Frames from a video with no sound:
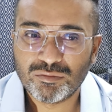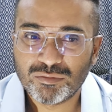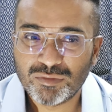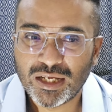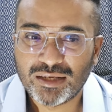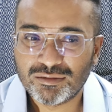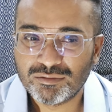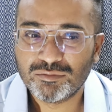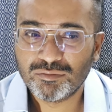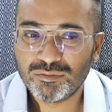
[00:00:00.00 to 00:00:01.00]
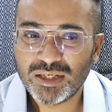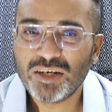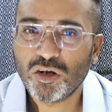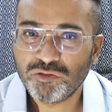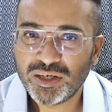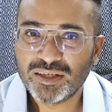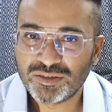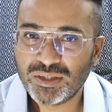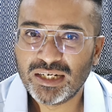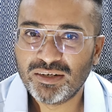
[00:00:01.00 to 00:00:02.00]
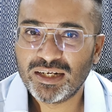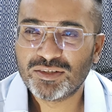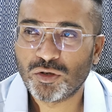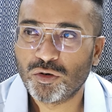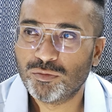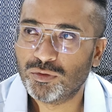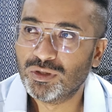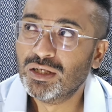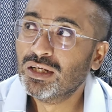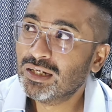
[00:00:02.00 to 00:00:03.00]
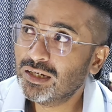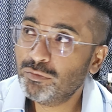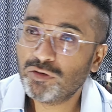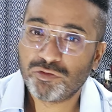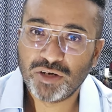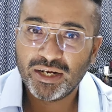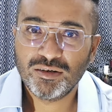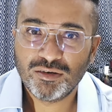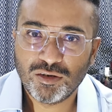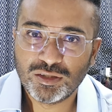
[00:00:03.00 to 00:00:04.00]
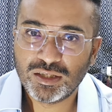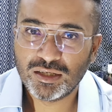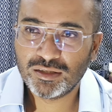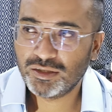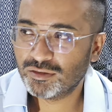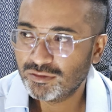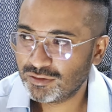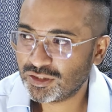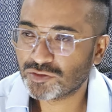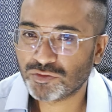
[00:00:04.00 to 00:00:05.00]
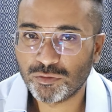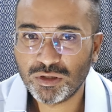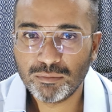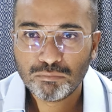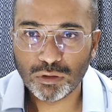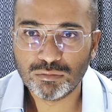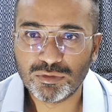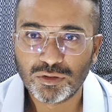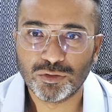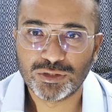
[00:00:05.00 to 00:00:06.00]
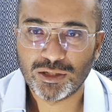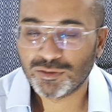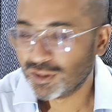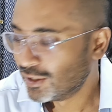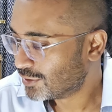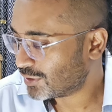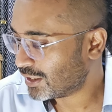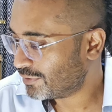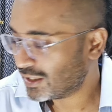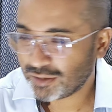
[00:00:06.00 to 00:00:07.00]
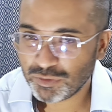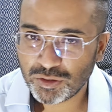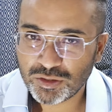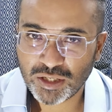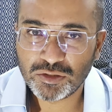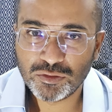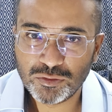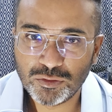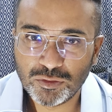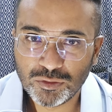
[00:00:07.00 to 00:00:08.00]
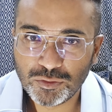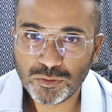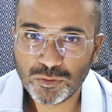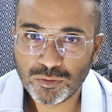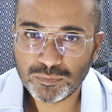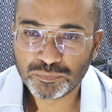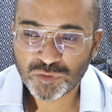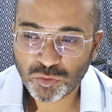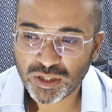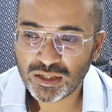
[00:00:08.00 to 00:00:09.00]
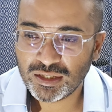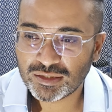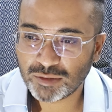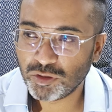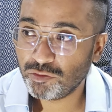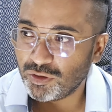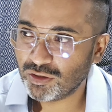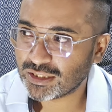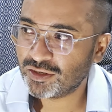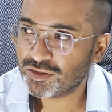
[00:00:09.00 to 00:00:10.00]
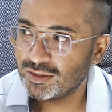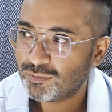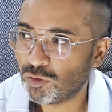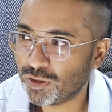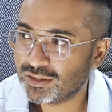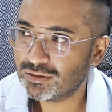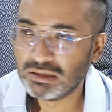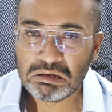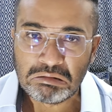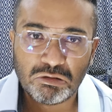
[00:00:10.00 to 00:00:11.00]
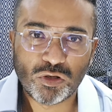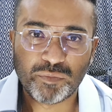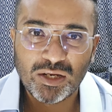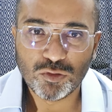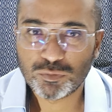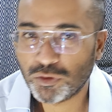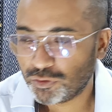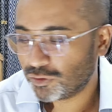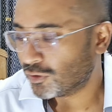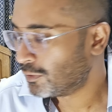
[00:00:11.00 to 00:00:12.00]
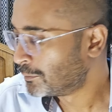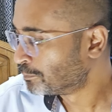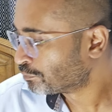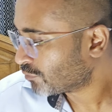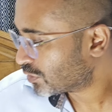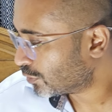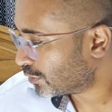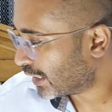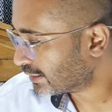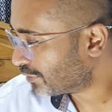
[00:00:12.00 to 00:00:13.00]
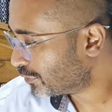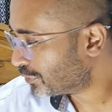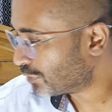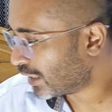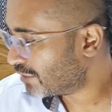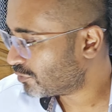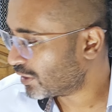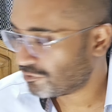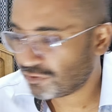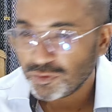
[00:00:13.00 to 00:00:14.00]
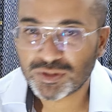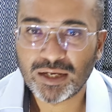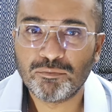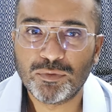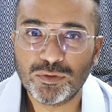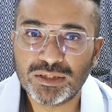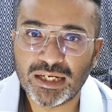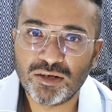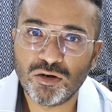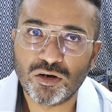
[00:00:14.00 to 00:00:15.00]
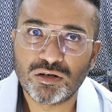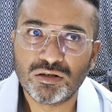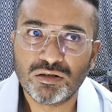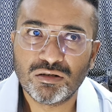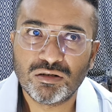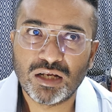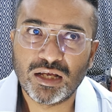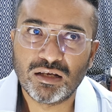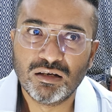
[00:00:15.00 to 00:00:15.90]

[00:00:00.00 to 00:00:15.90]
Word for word: like inconvenience really is horrible. Little bit of rain on the transformer, boom, goes out. So anyway, let me try to do quickly some review because I heard some noise. We may lose power, don't know. So as I told you, I have quite a few samples that I got like